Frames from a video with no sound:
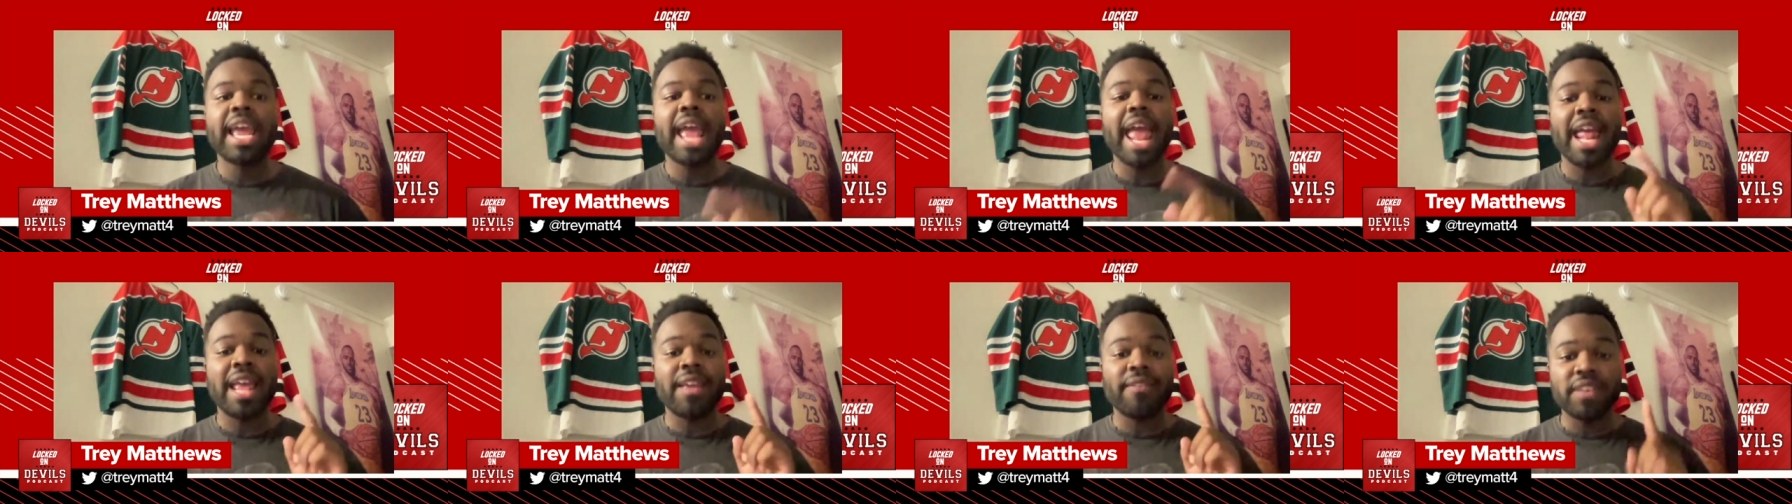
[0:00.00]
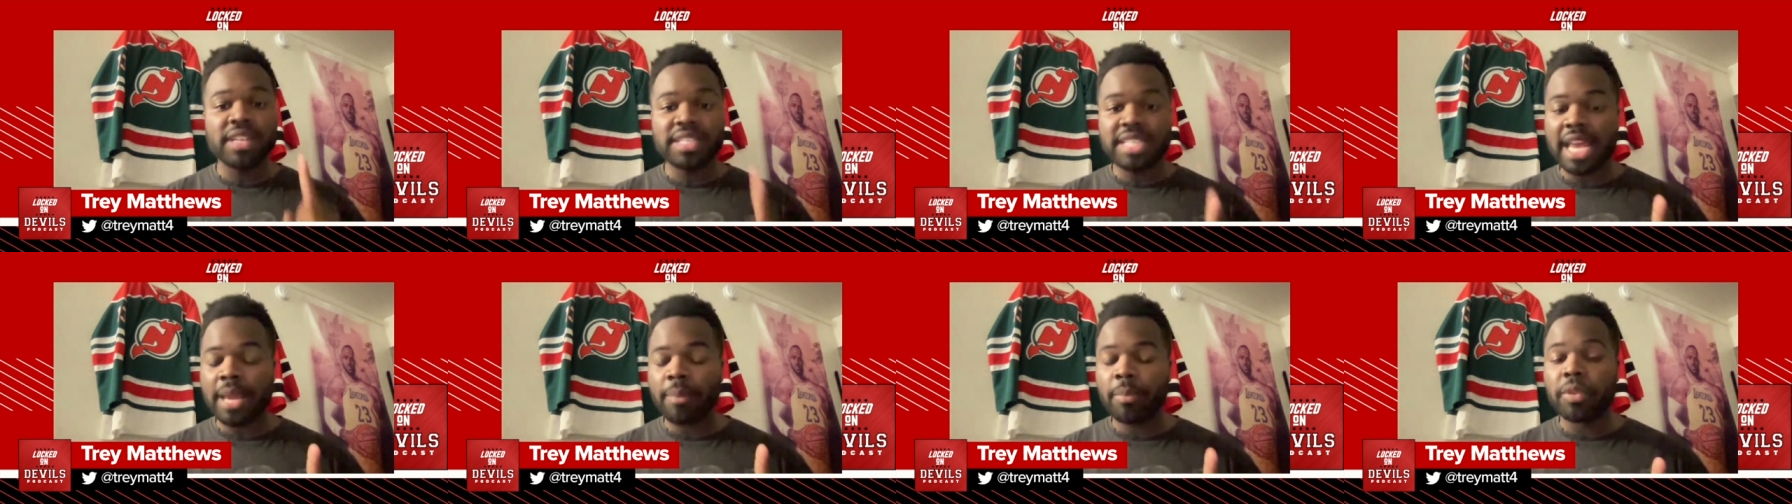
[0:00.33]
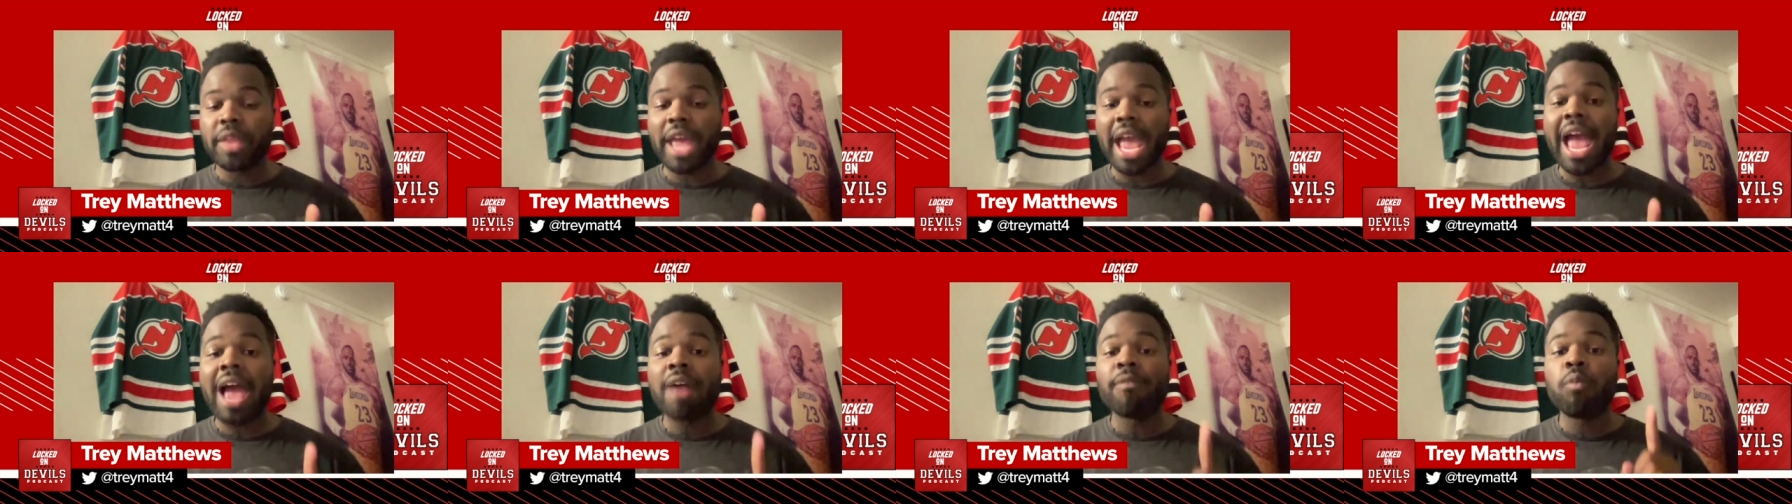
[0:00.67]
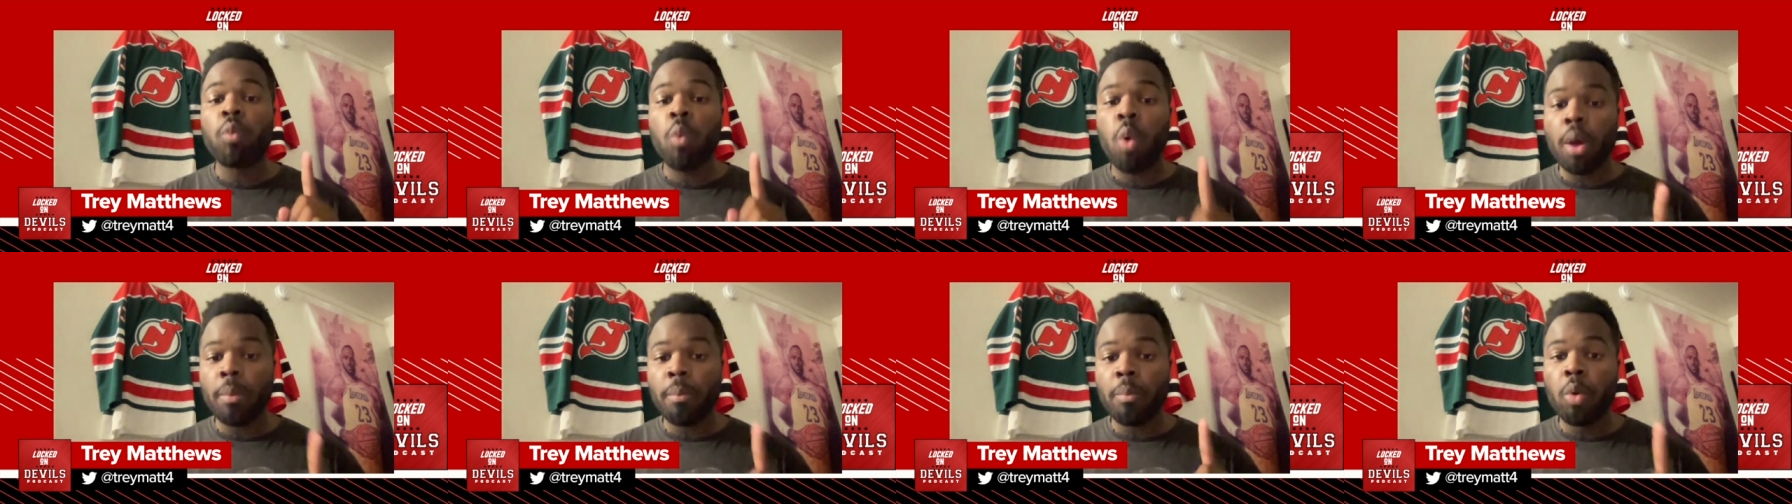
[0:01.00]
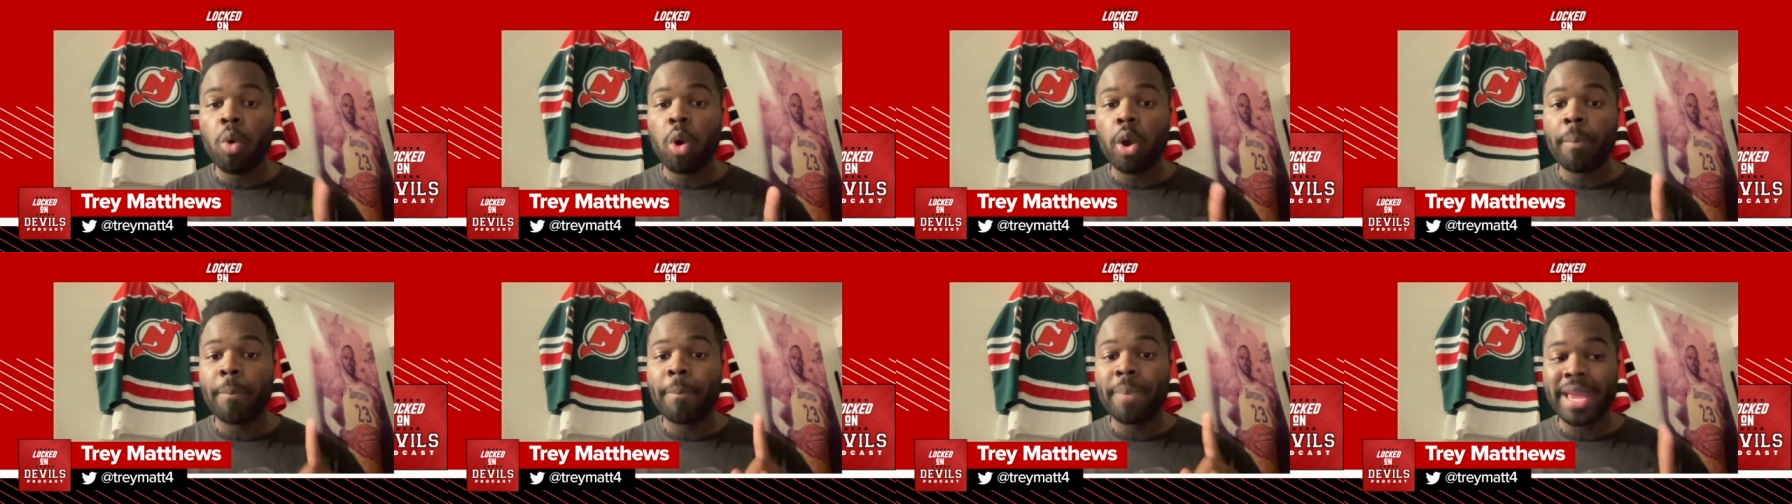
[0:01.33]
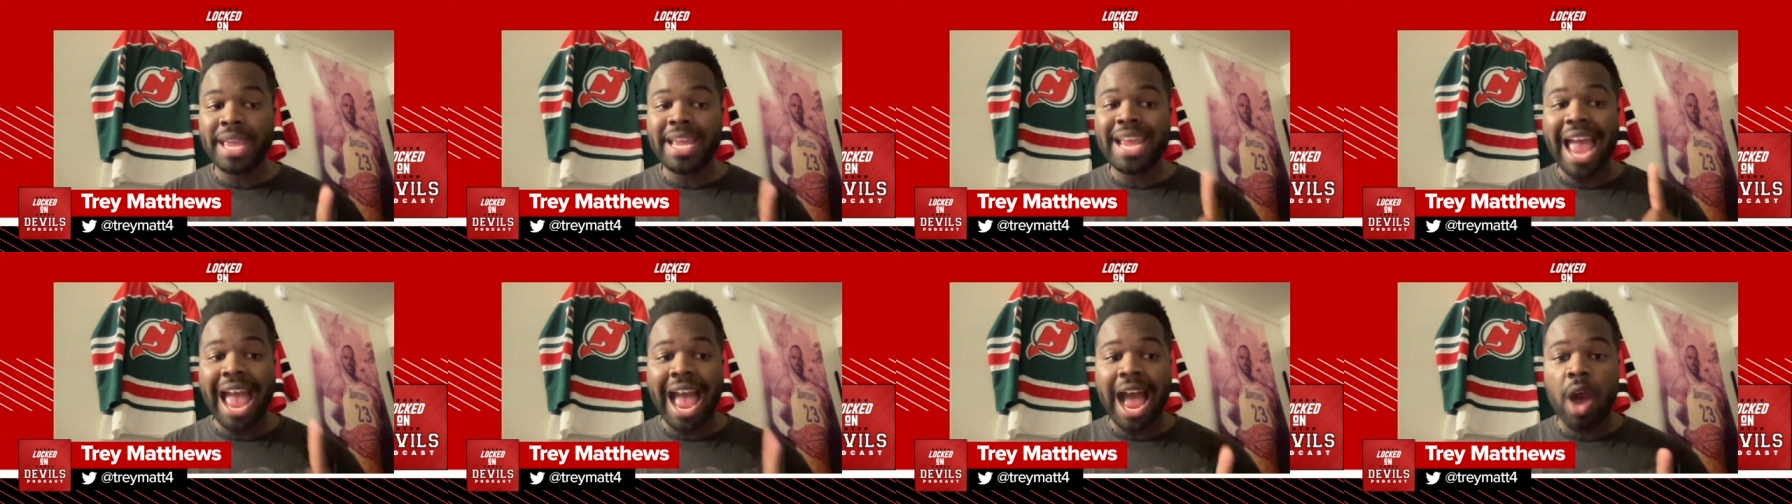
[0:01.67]
and if he's able to have one more
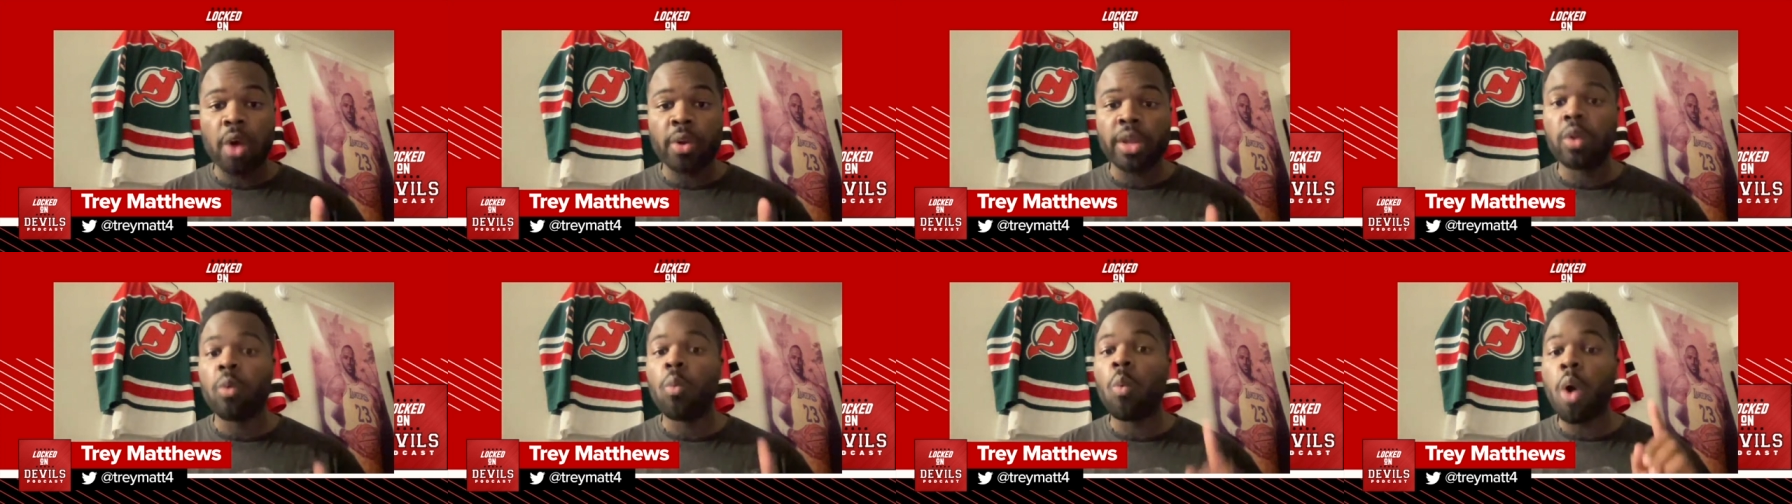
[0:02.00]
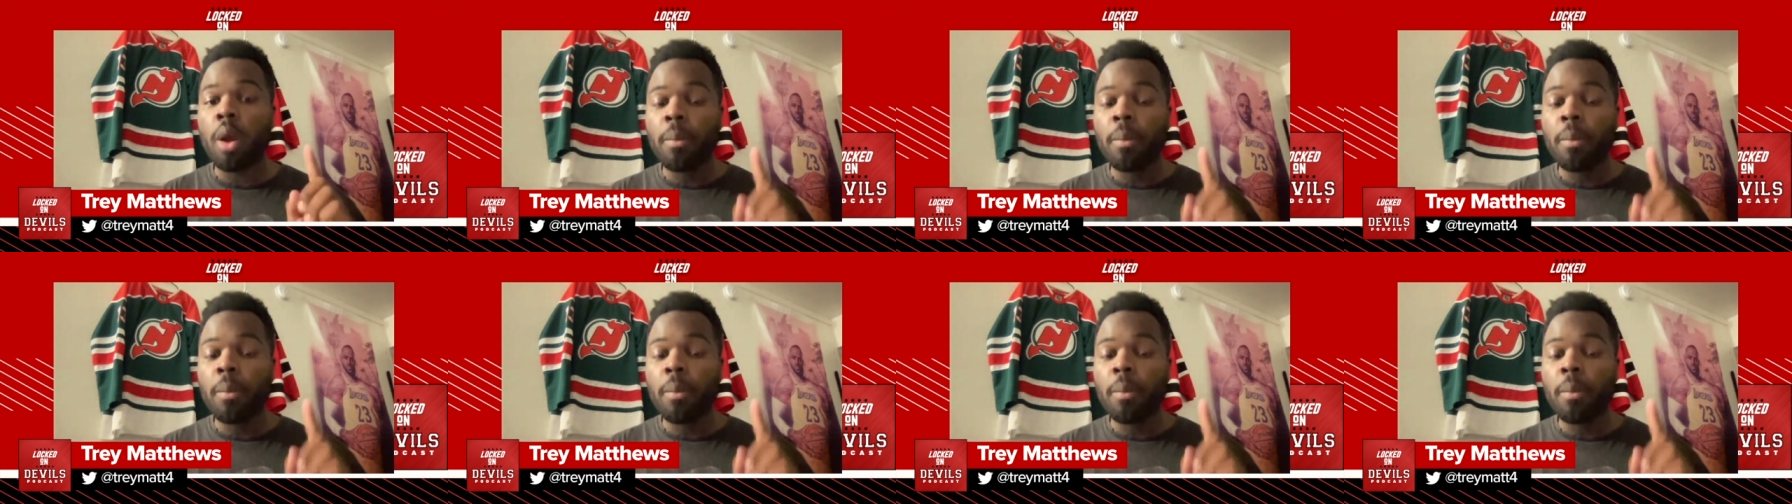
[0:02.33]
big outing,